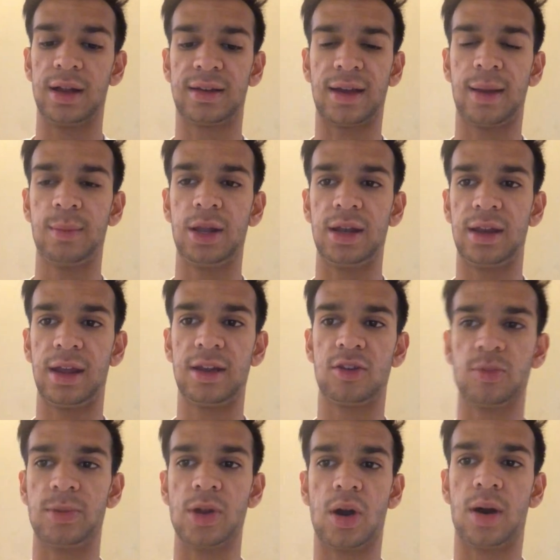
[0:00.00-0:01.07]
time and date
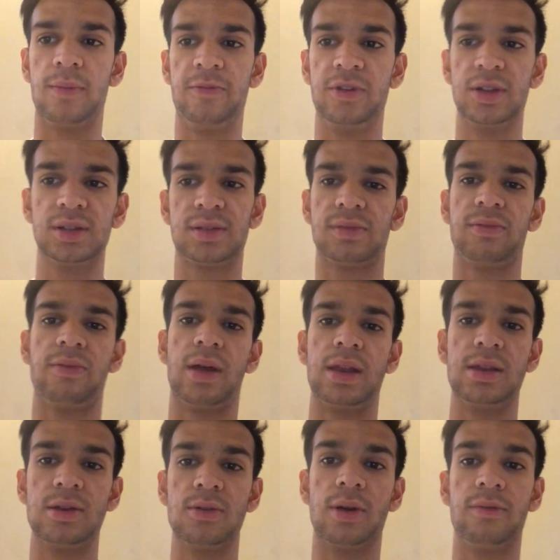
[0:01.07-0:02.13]
to be obvious,
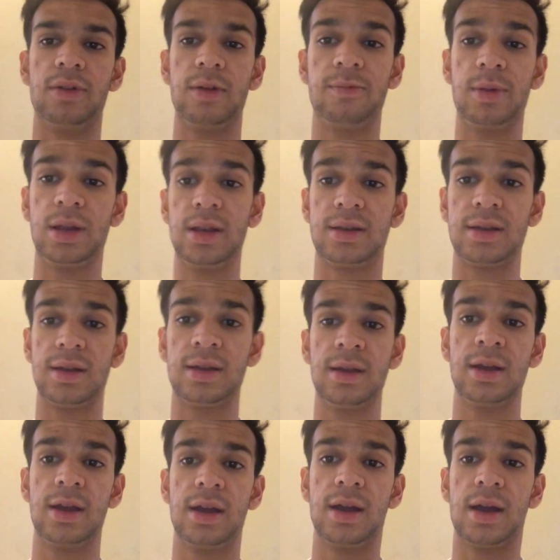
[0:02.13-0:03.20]
venue availability,
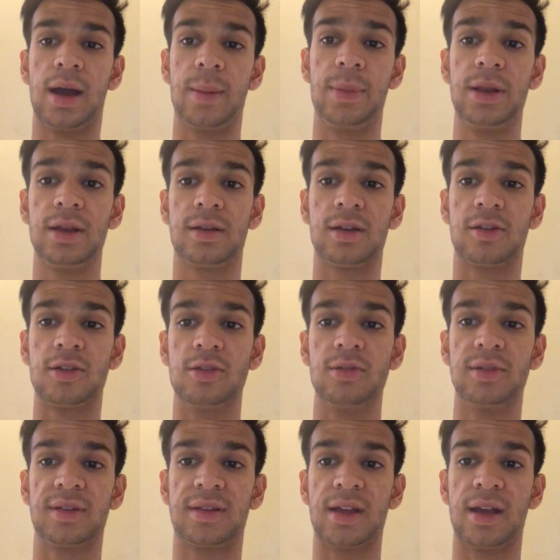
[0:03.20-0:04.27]
ability to
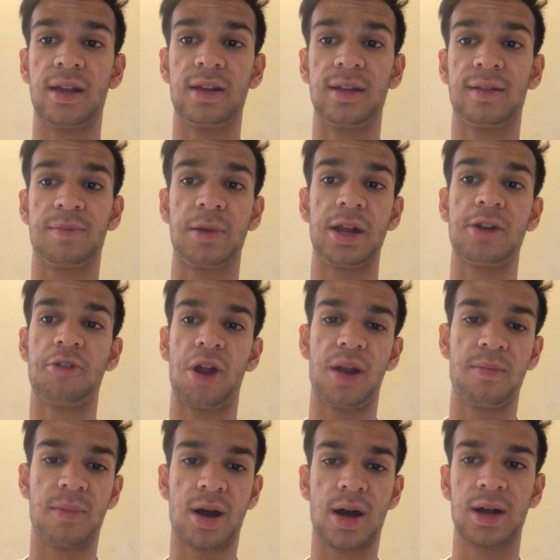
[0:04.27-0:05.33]
use and display
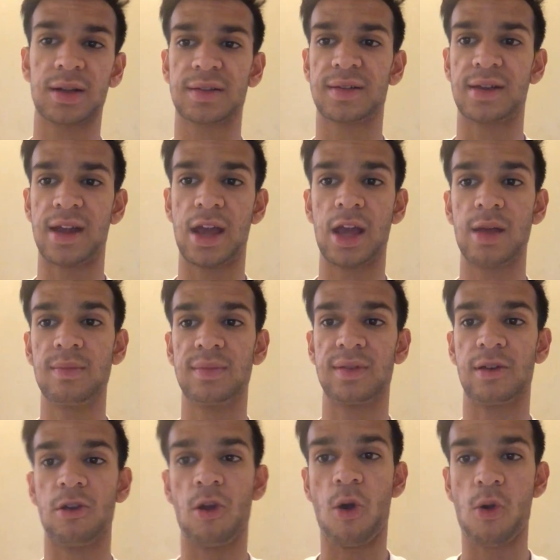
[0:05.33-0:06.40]
trademarks,
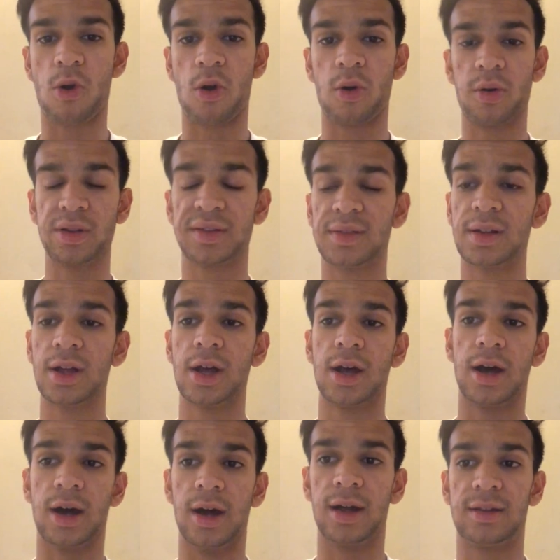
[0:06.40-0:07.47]
names, logos,
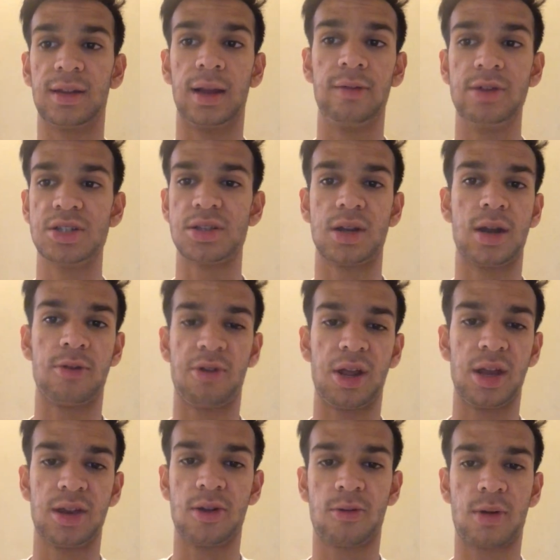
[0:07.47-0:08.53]
television and
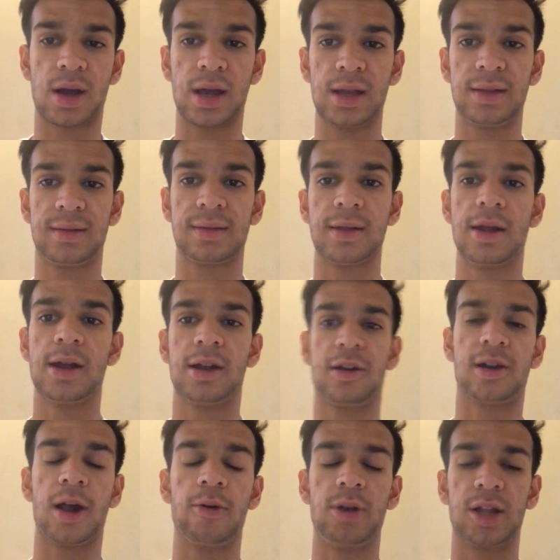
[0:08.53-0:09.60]
radio rights,
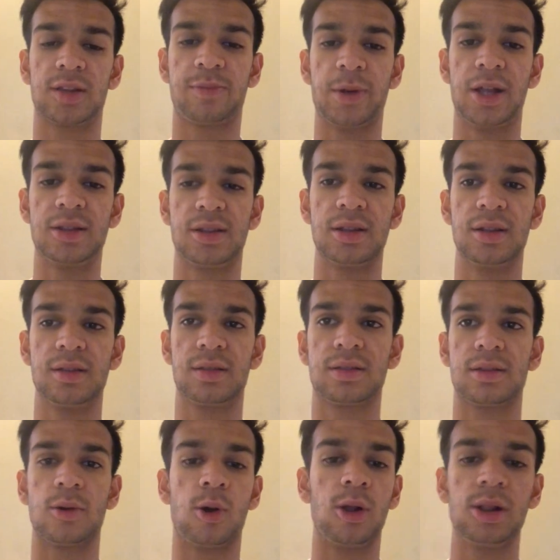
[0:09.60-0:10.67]
travel
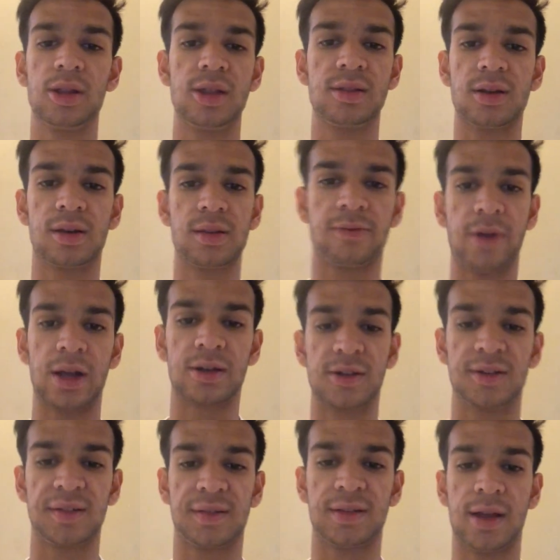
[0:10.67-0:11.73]
expenses. All these are the
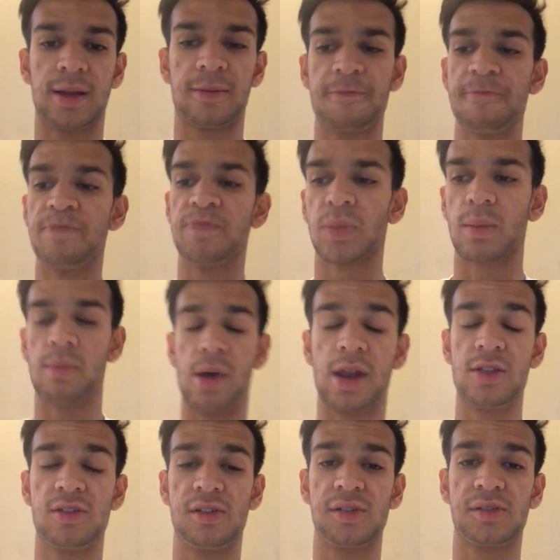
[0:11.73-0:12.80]
factors that
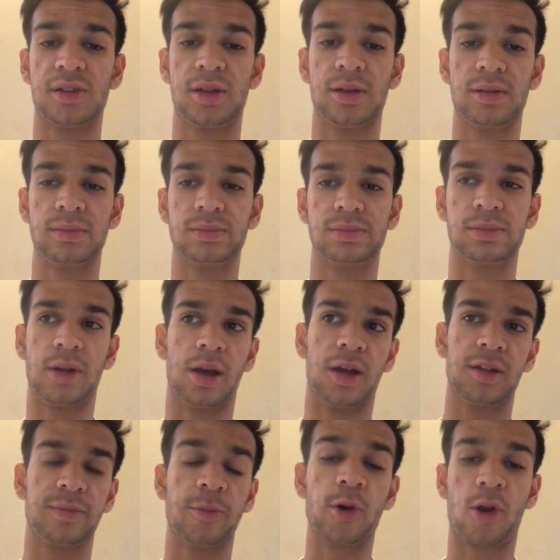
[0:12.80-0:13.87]
managers and
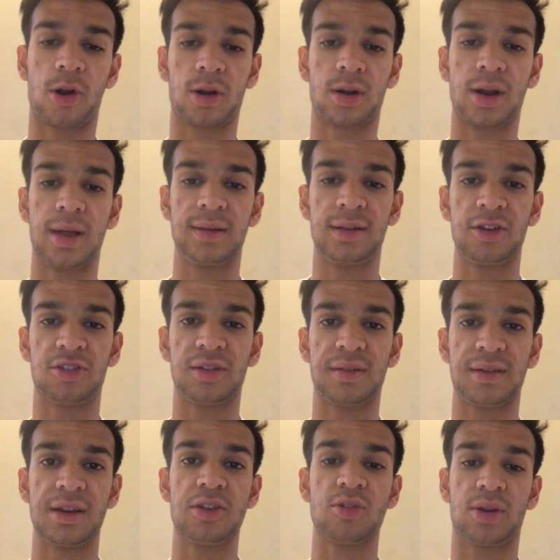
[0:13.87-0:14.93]
sport
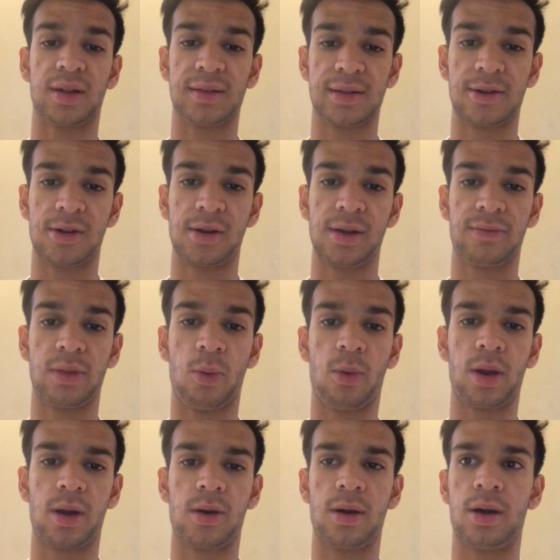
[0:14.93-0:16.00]
organizations need to consider if they
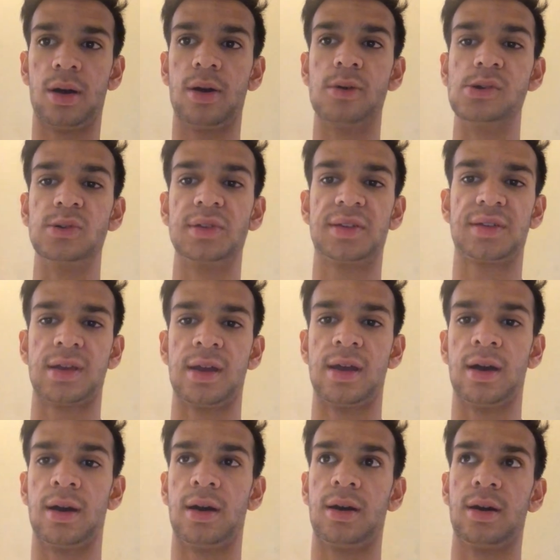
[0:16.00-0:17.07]
want to host
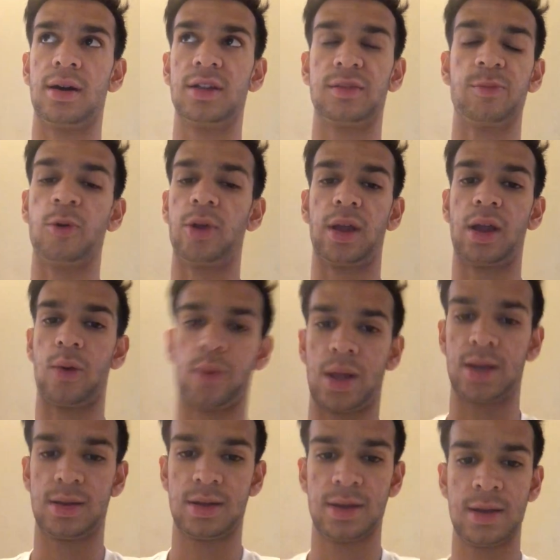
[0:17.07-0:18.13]
a sporting
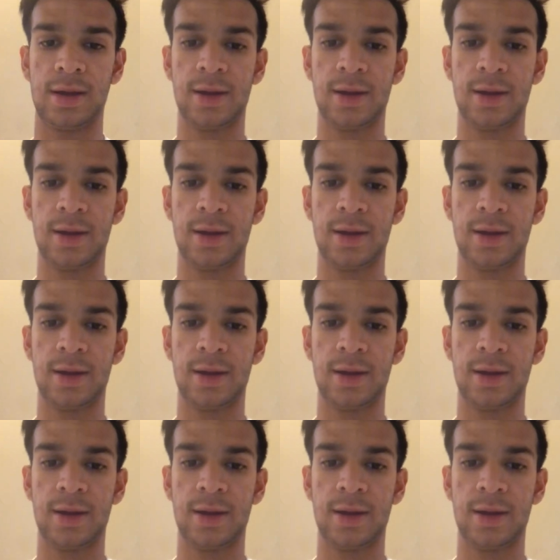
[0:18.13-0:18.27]
event.